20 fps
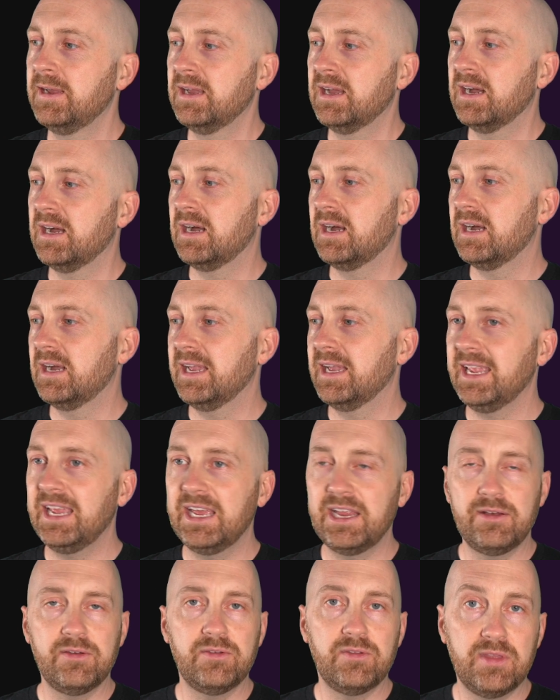Uh,
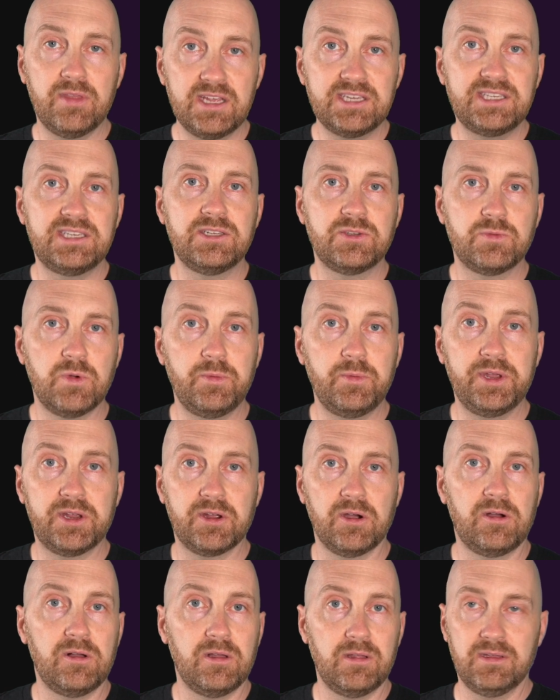and this is what we
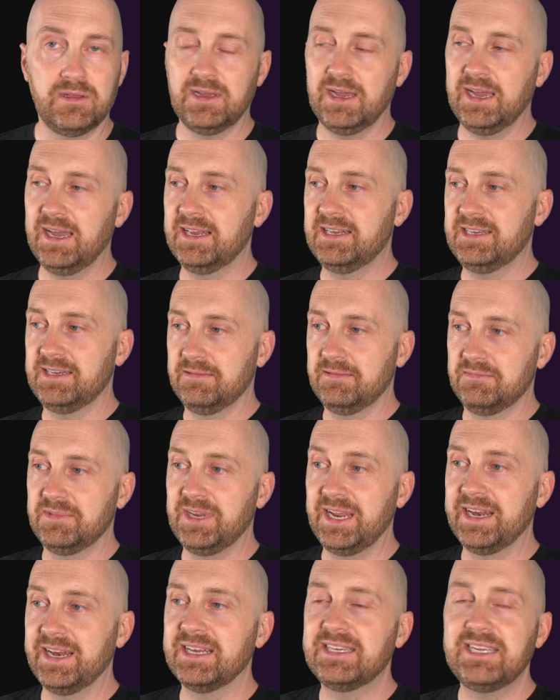call a
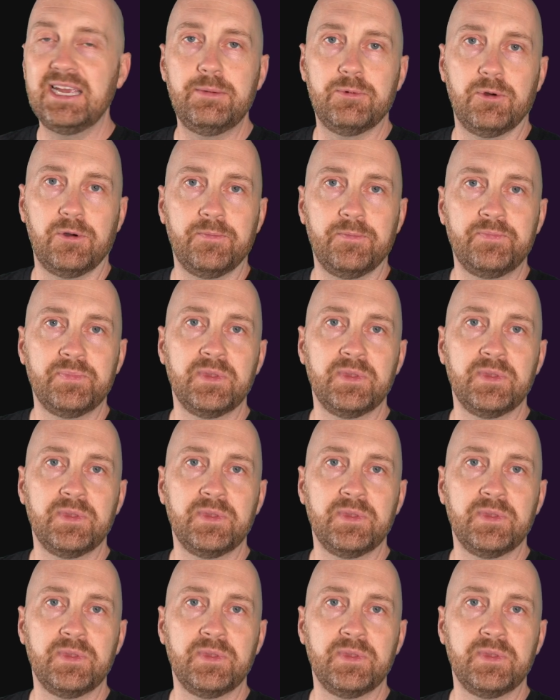data table.